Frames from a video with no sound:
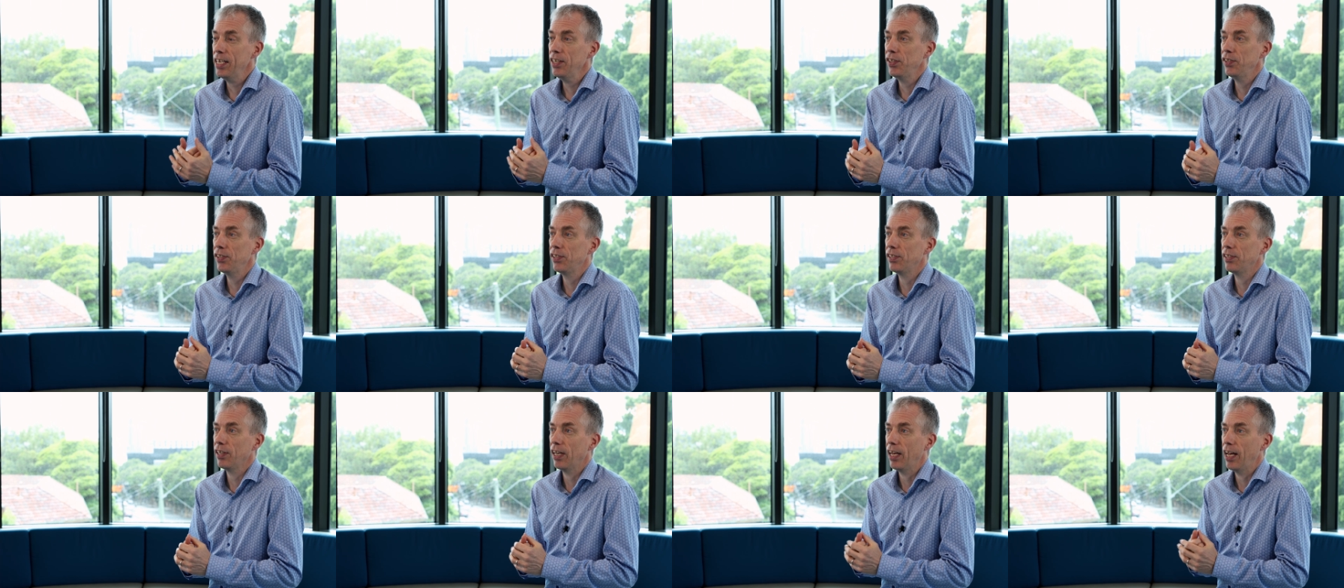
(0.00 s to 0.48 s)

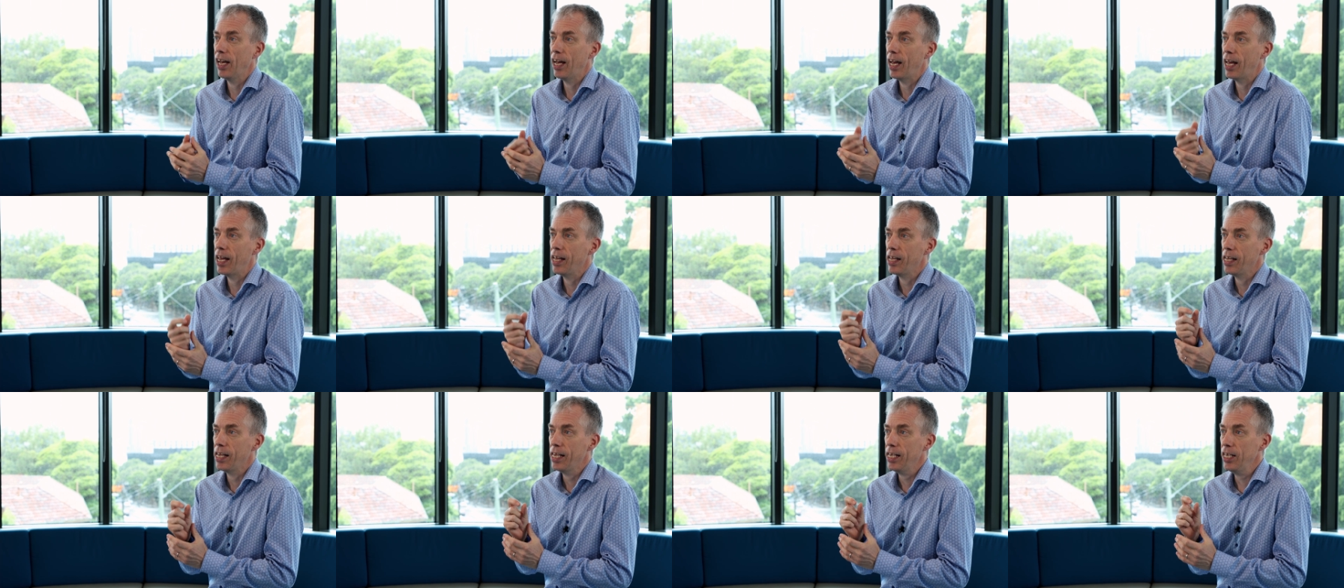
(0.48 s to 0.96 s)
he's
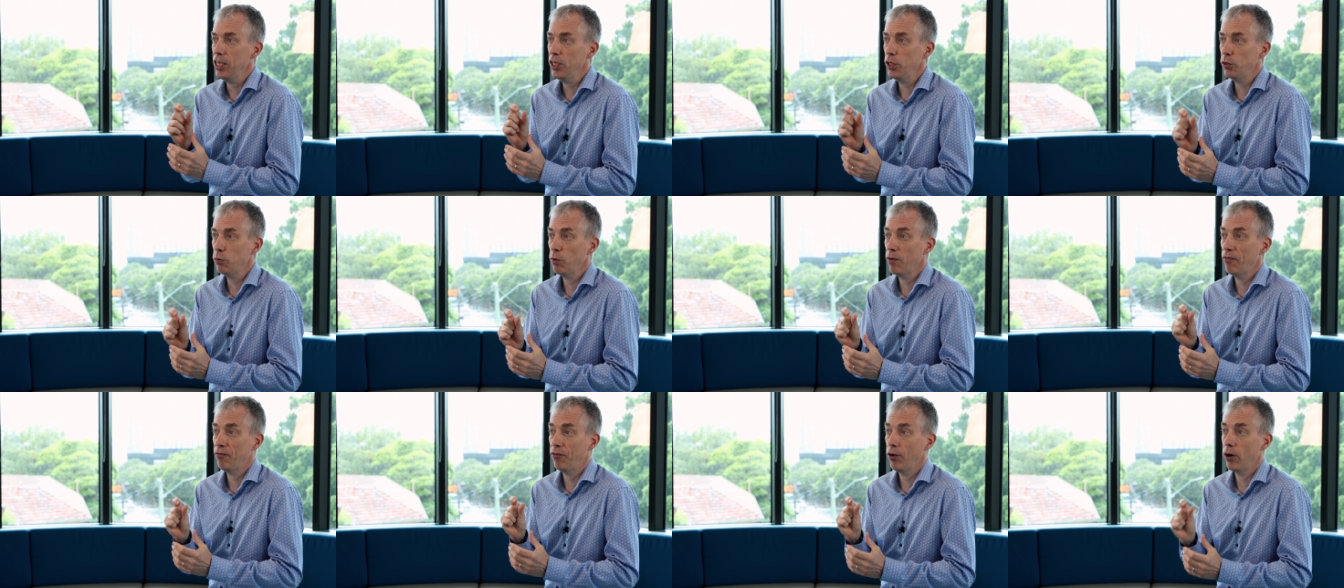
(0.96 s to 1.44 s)

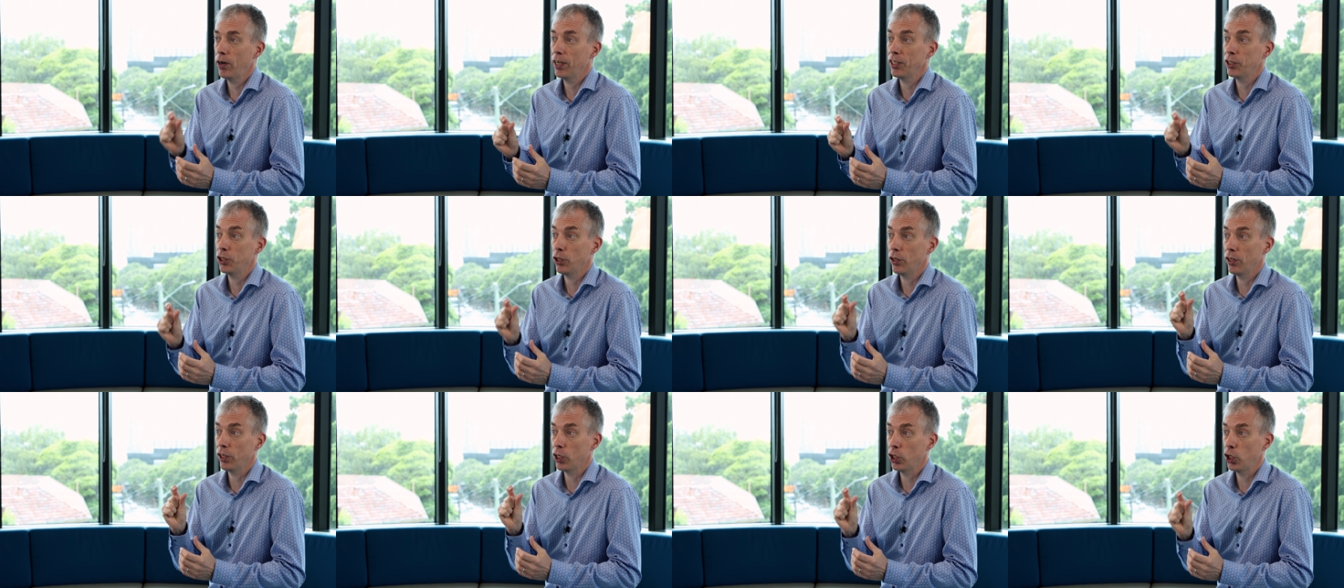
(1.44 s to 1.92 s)

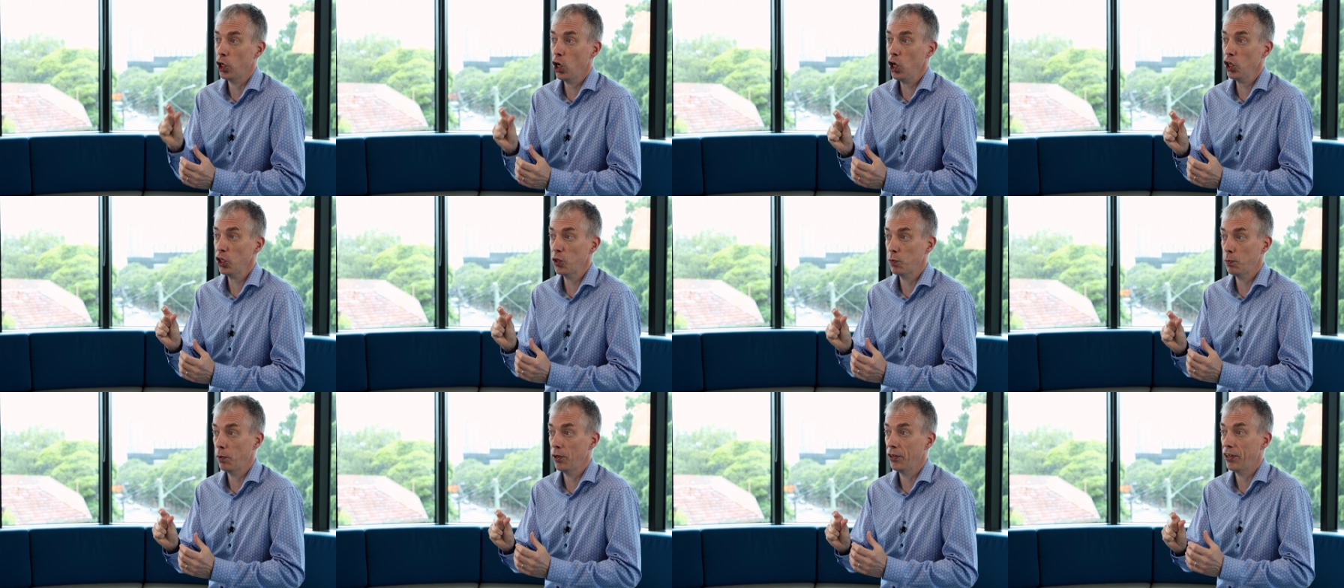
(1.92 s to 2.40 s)
referring to the
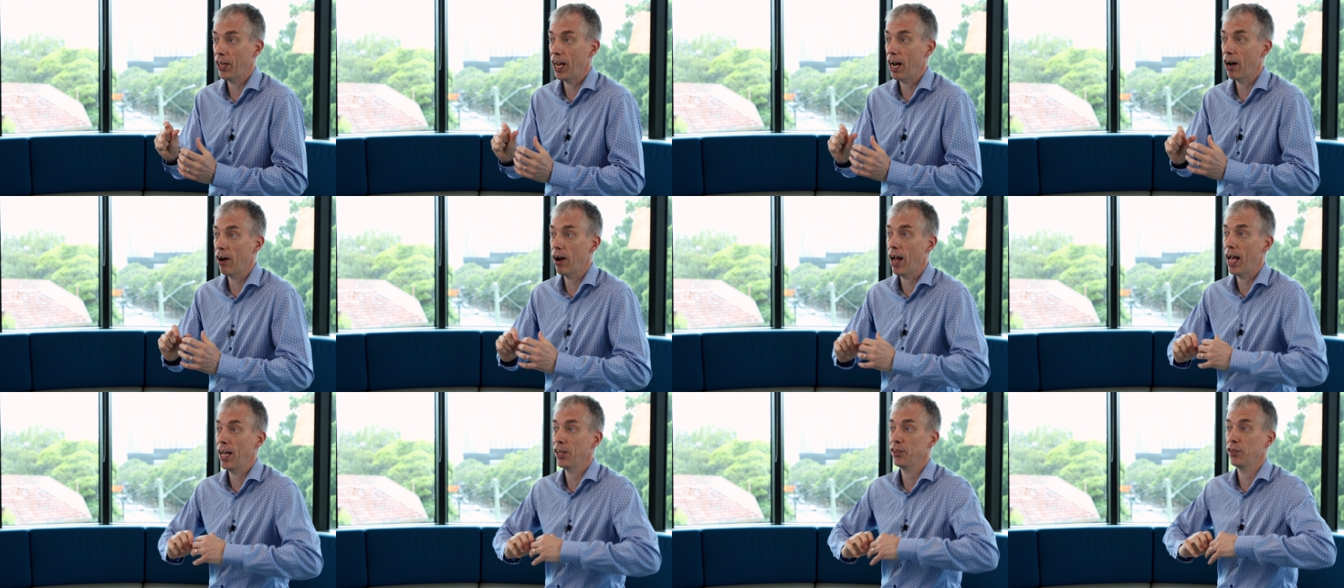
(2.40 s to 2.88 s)
gospel
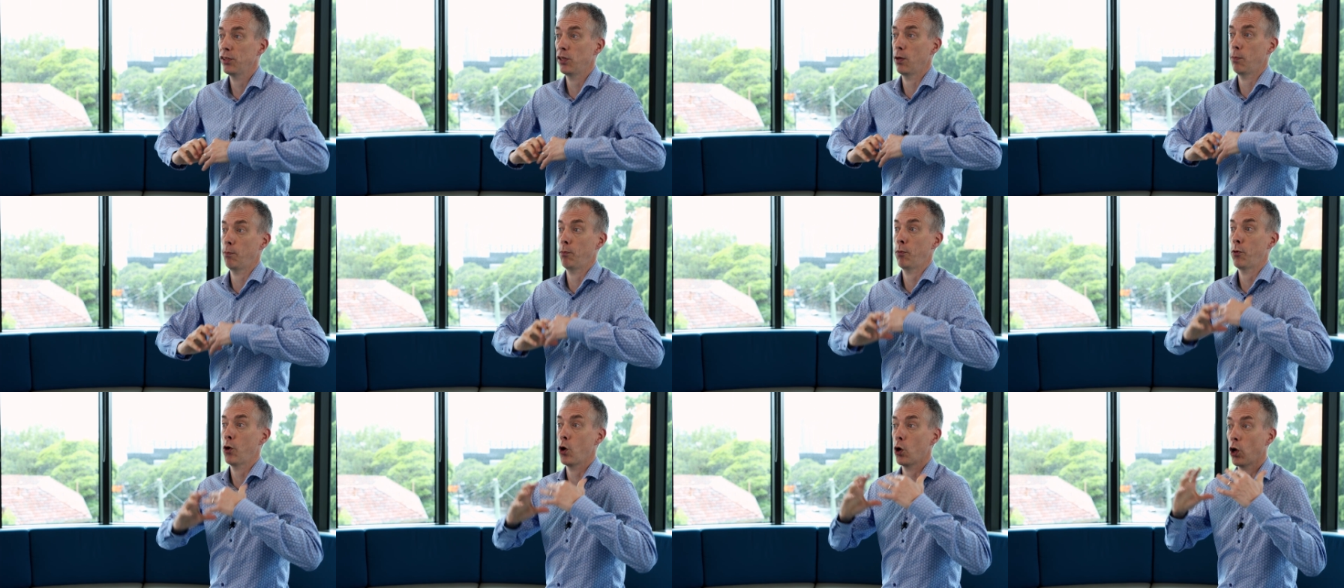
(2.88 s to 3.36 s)
there as
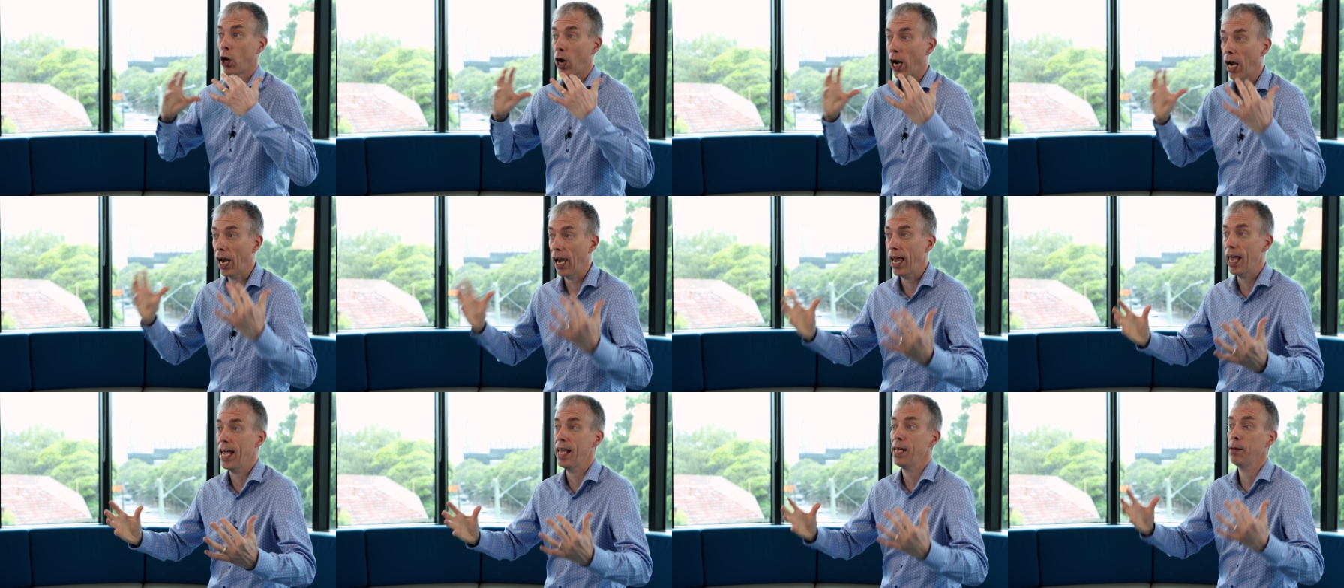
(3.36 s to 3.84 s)
the
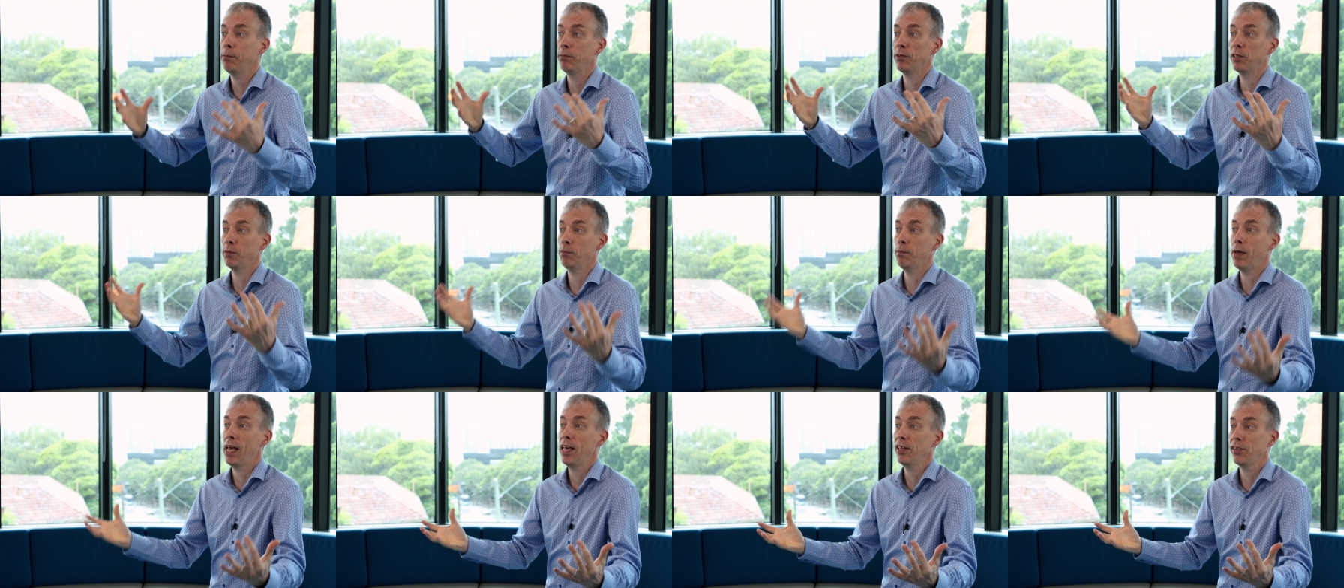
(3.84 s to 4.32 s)

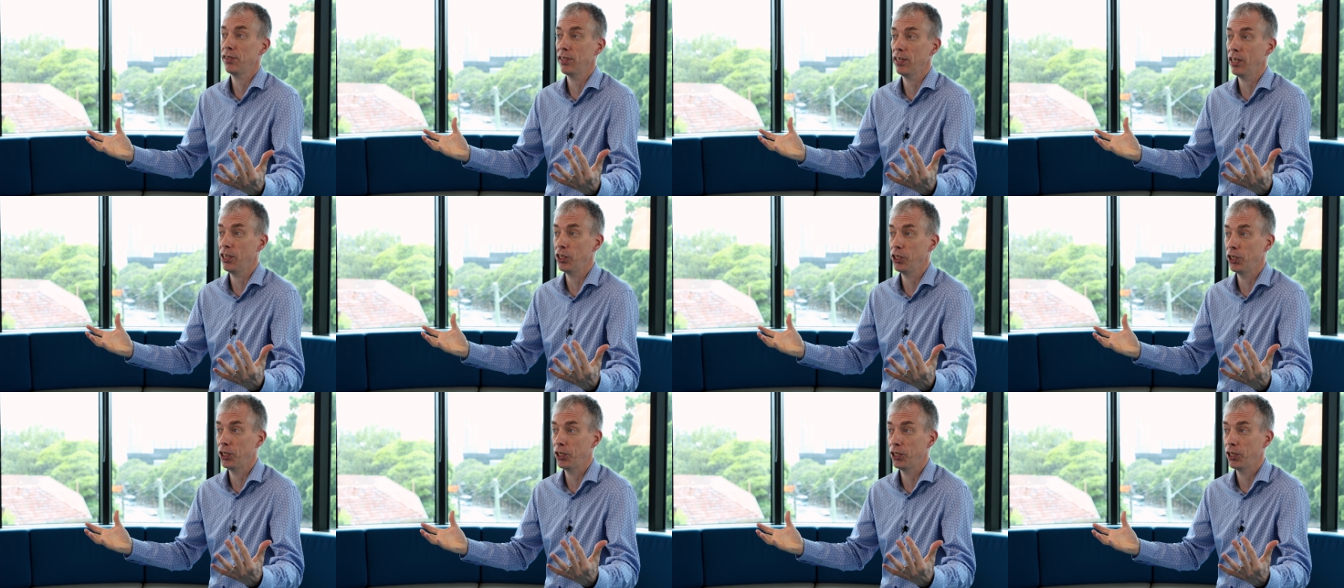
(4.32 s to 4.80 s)
proclaimed
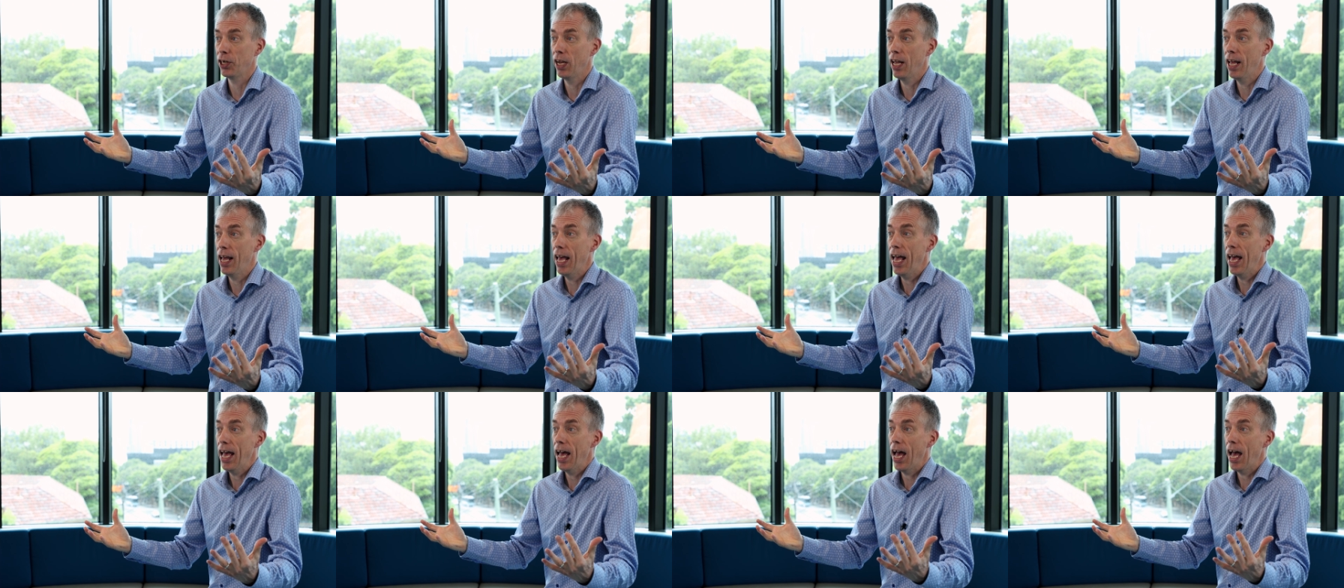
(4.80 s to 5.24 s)
message